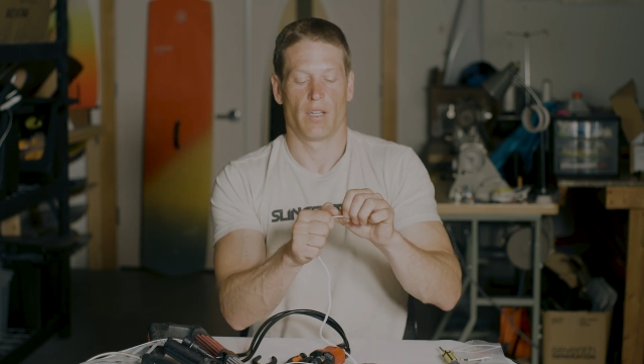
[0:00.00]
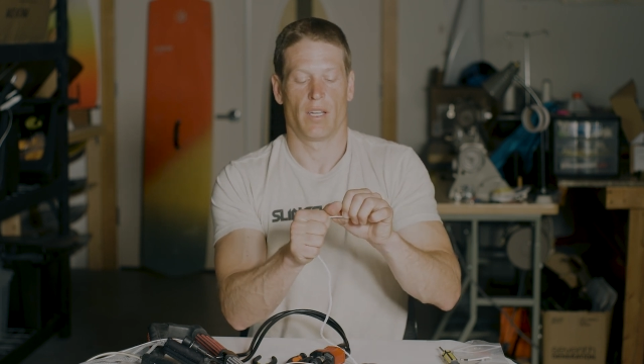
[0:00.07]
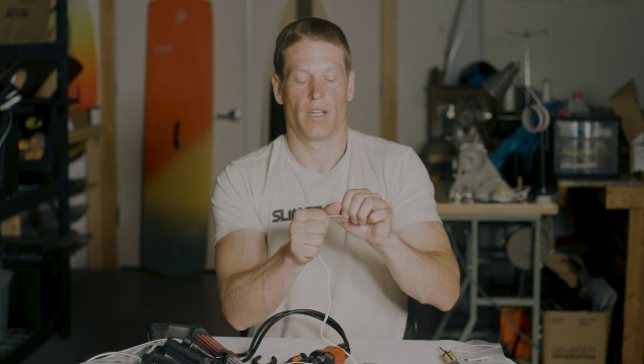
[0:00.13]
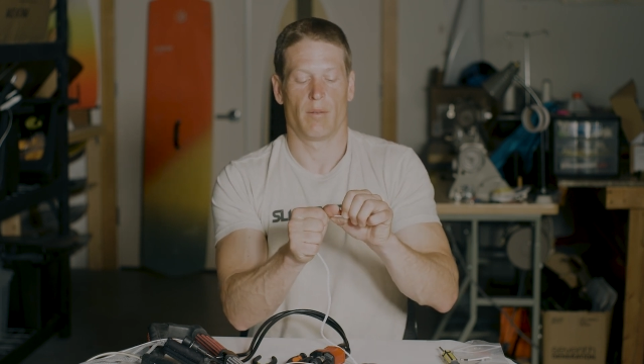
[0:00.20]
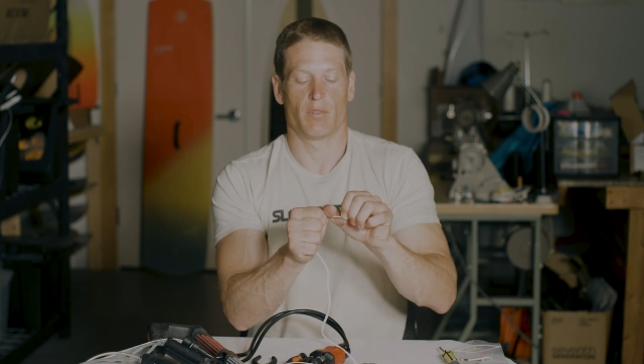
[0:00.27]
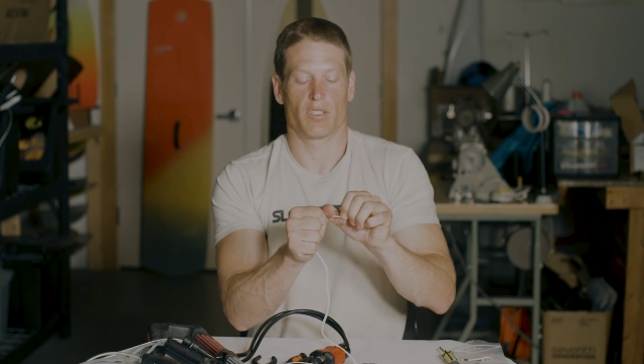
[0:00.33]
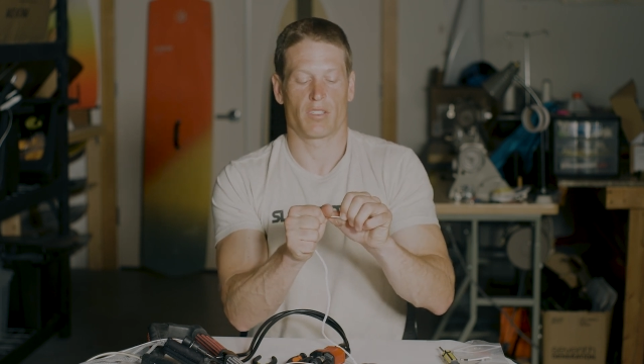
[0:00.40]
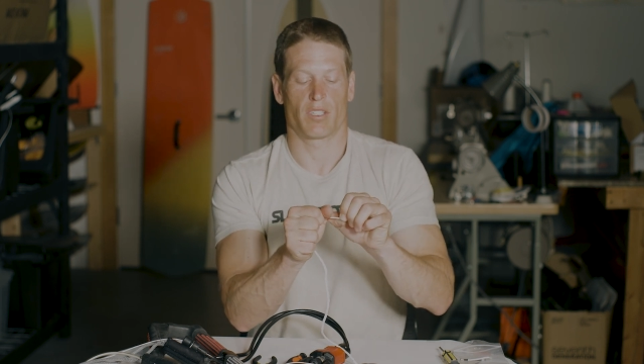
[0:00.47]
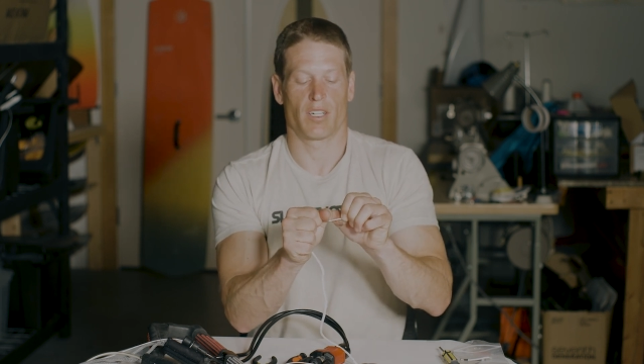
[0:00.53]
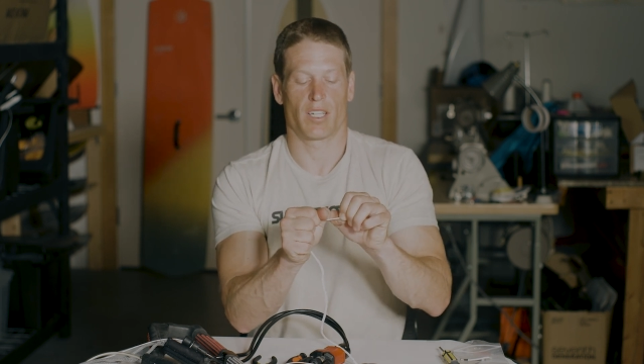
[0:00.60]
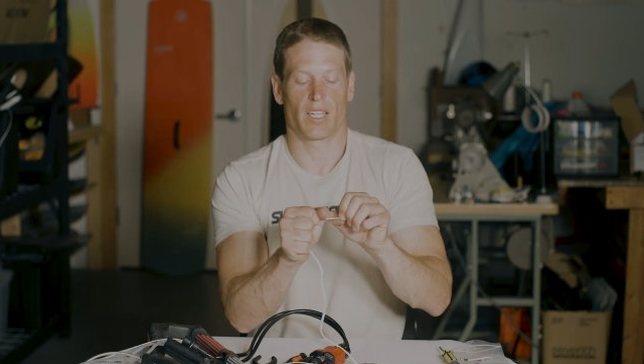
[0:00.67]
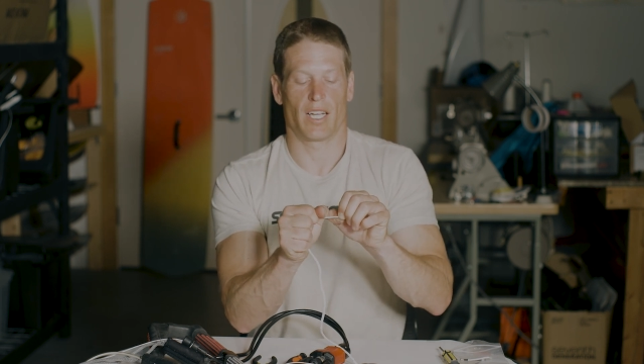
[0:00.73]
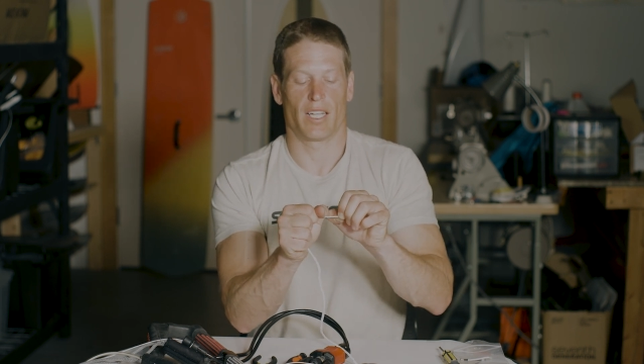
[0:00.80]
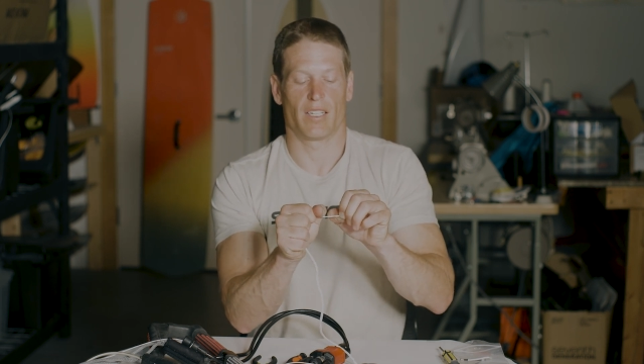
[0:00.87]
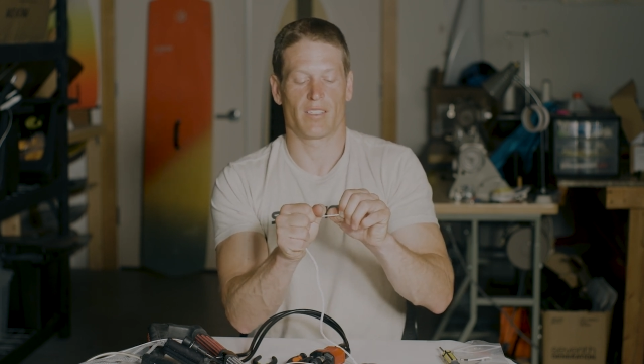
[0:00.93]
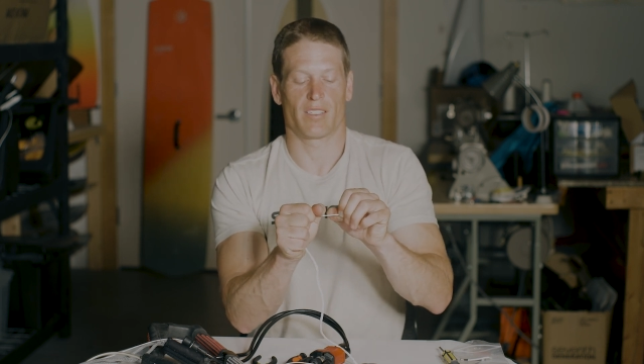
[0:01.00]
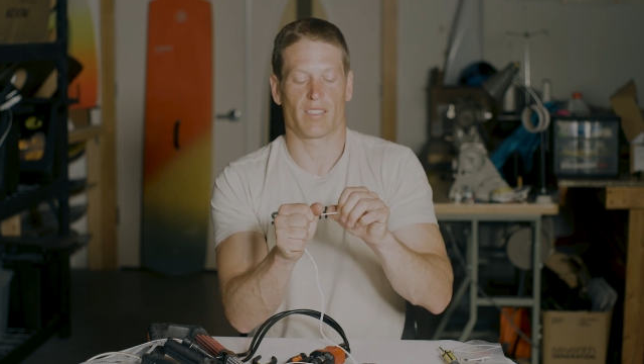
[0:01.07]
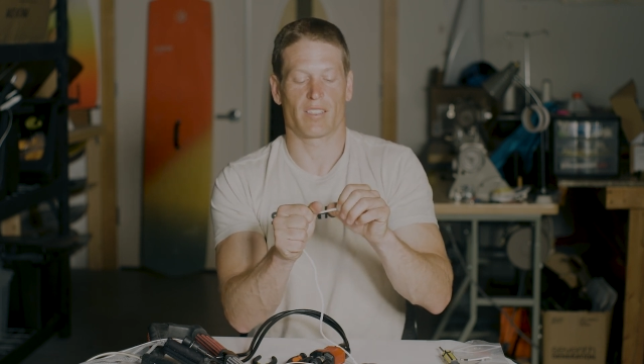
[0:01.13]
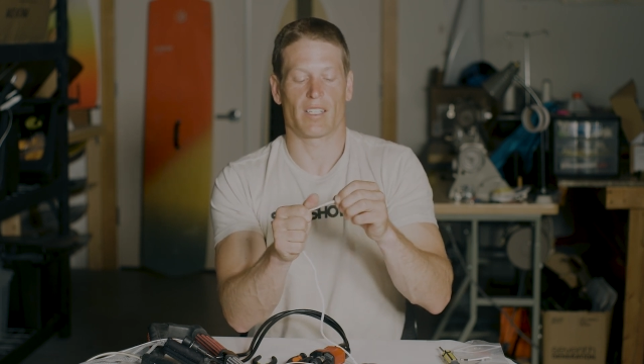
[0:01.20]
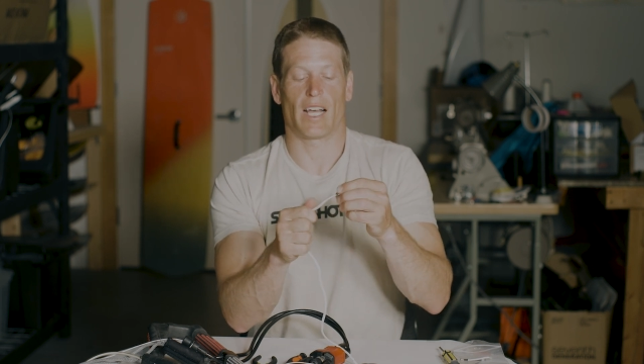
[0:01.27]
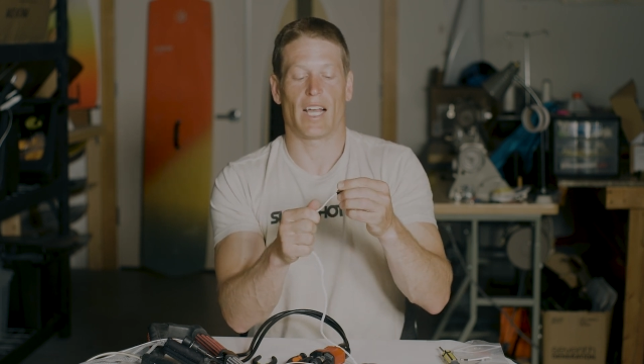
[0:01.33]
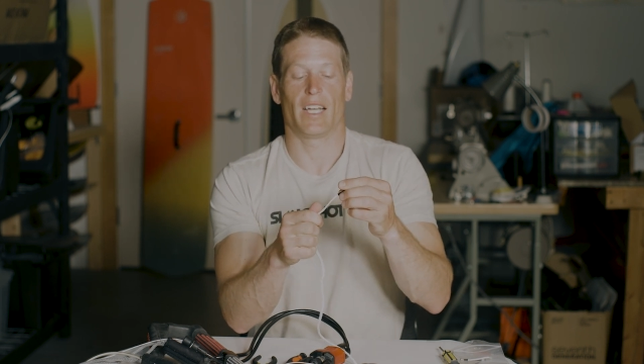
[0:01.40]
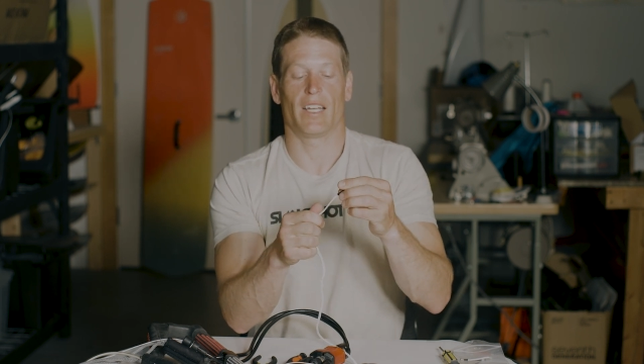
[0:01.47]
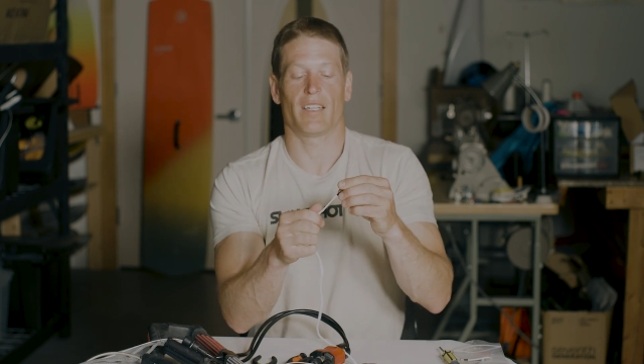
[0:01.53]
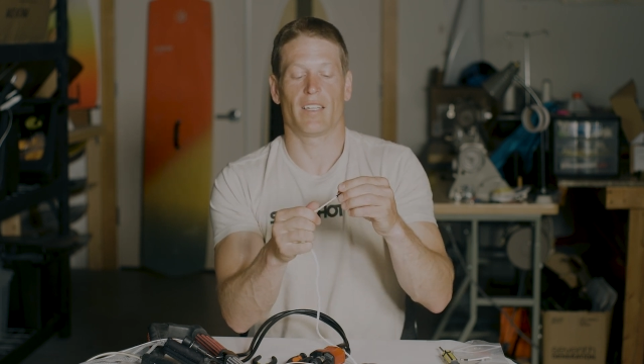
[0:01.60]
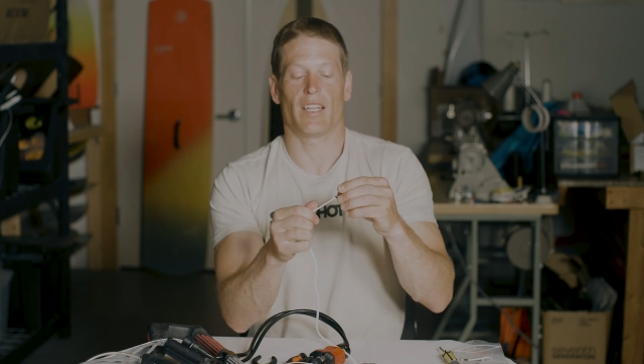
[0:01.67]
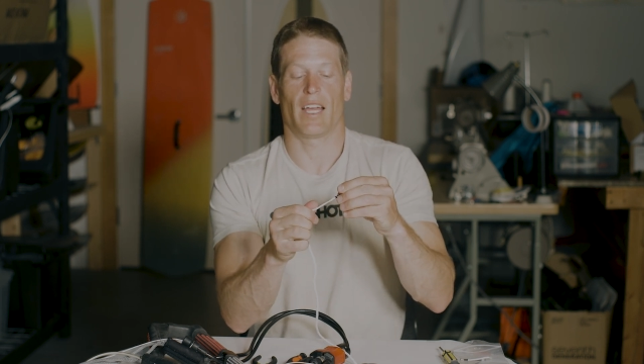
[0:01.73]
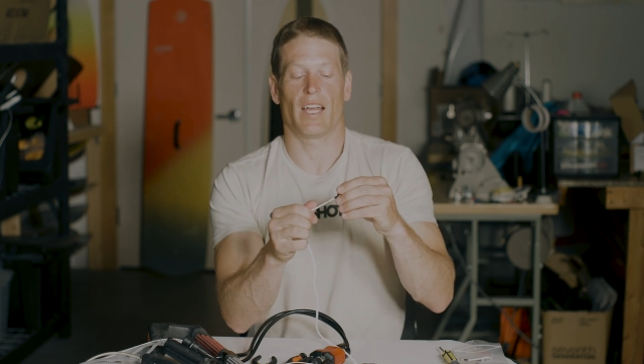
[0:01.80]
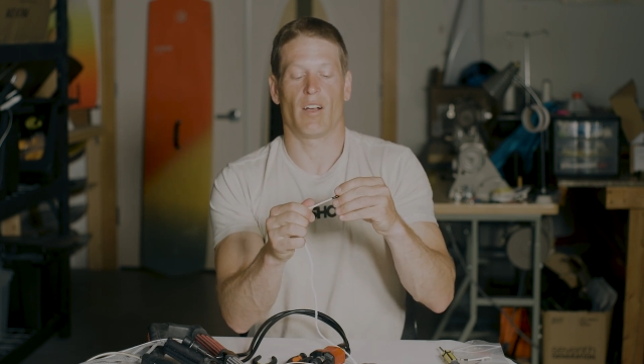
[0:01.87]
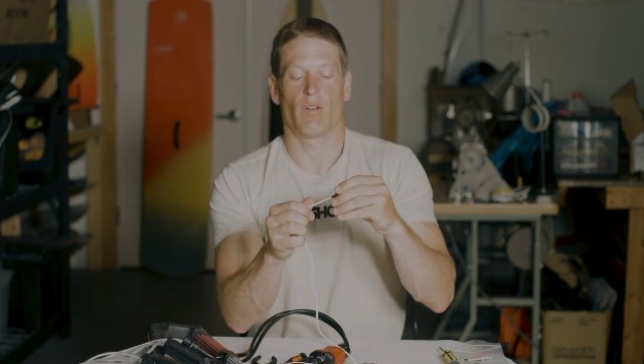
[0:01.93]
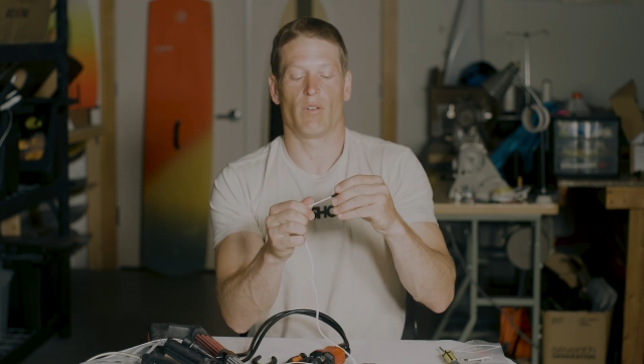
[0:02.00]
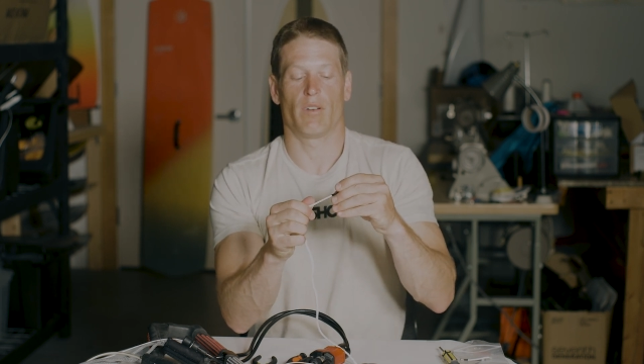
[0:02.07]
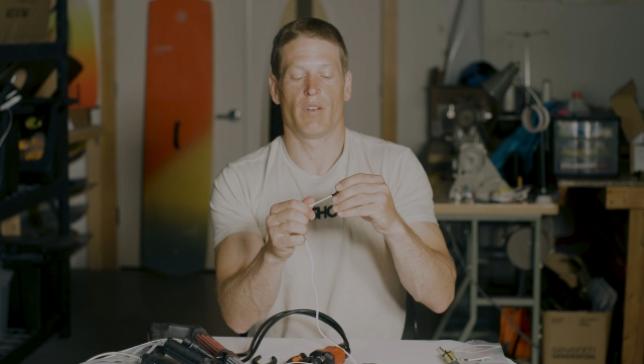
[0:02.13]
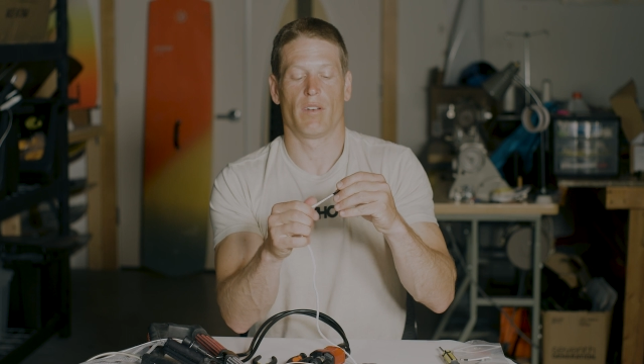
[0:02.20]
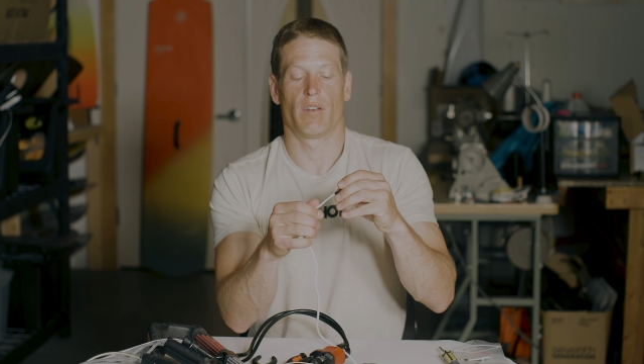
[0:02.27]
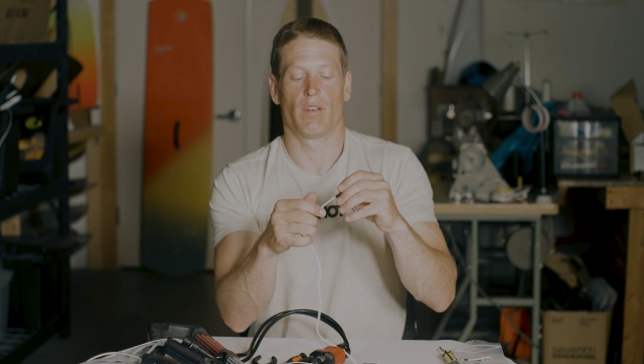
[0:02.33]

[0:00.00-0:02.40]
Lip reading: and I'm just going to kind of slide it down